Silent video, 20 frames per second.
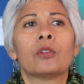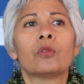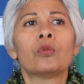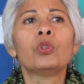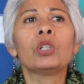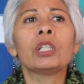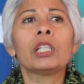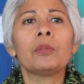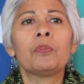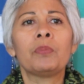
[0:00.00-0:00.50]

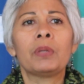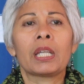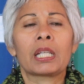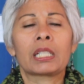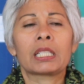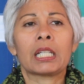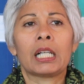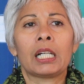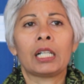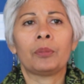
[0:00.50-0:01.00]
really
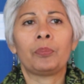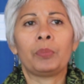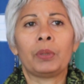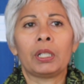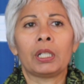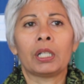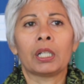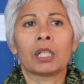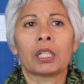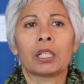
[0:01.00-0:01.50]
picked up
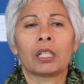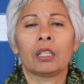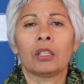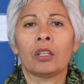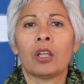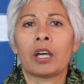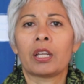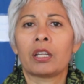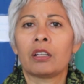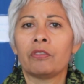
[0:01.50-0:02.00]
on a
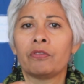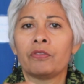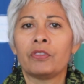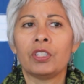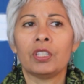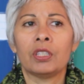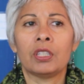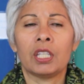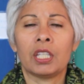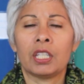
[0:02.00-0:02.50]
lot of
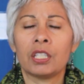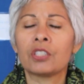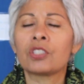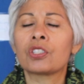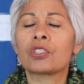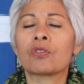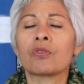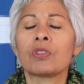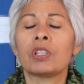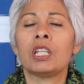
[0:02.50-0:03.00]
the
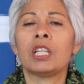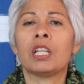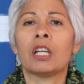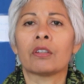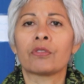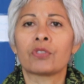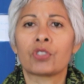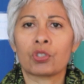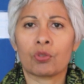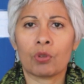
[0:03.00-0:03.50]
history
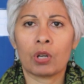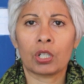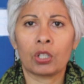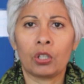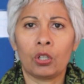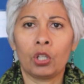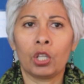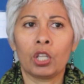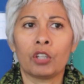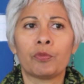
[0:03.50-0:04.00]
of
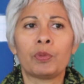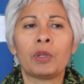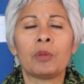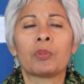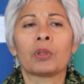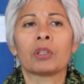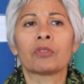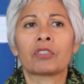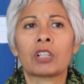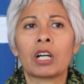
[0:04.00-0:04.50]
struggle of
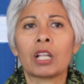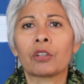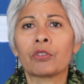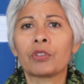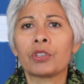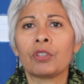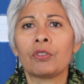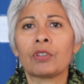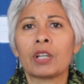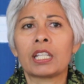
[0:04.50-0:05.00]
people of color
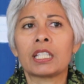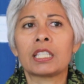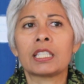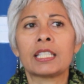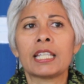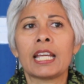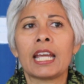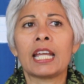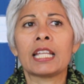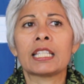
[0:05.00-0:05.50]
in the United
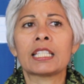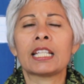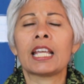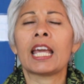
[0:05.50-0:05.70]
States.